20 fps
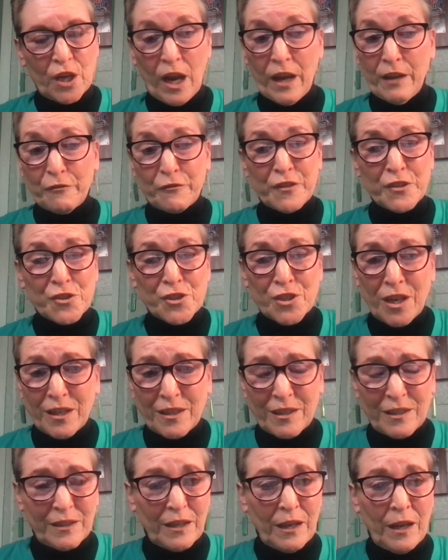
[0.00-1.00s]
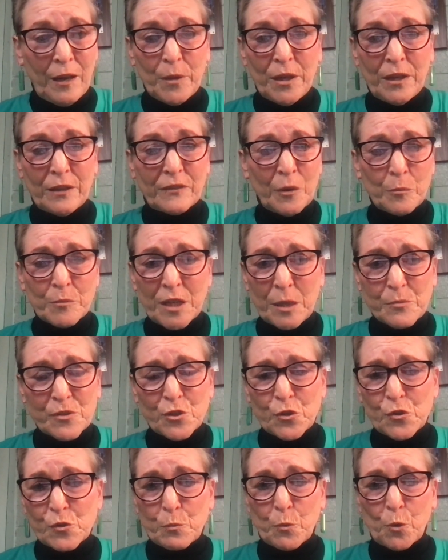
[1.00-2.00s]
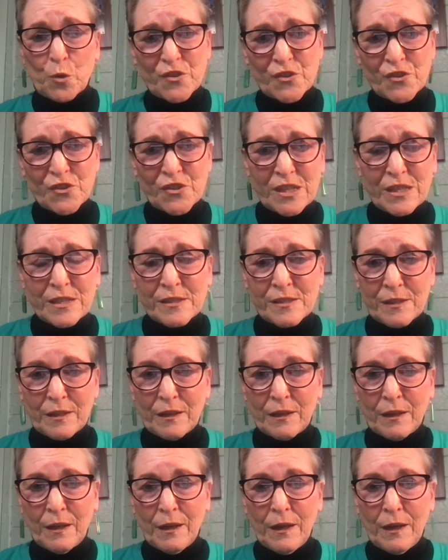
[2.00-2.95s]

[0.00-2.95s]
officiated, I mean, sometimes 2 sports a season.